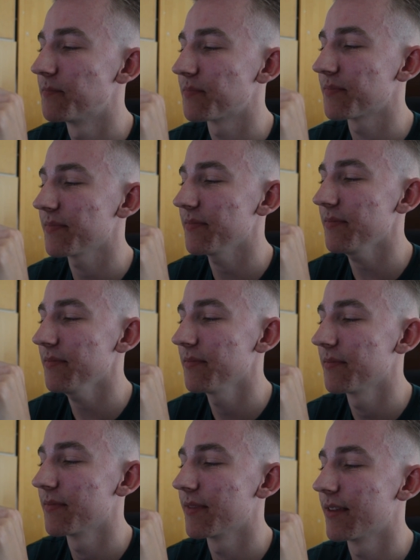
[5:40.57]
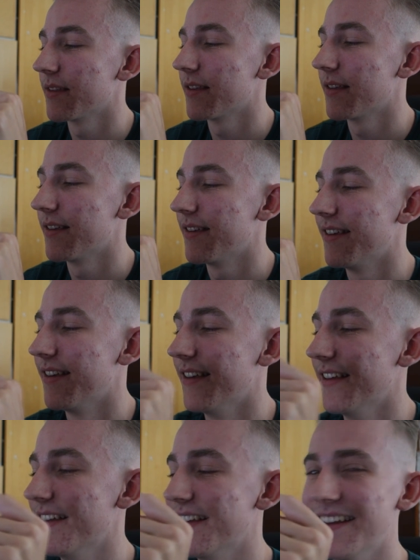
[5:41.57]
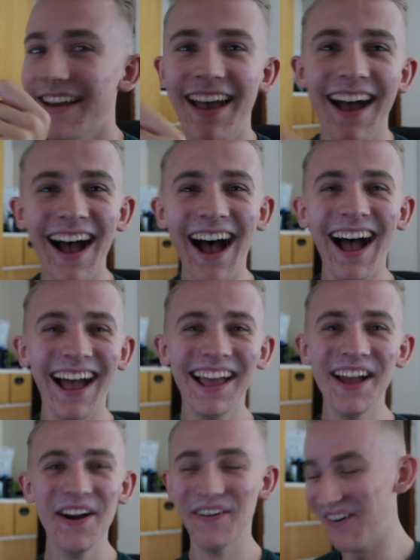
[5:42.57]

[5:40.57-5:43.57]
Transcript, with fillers: Thank you. Cheers. Bye bye.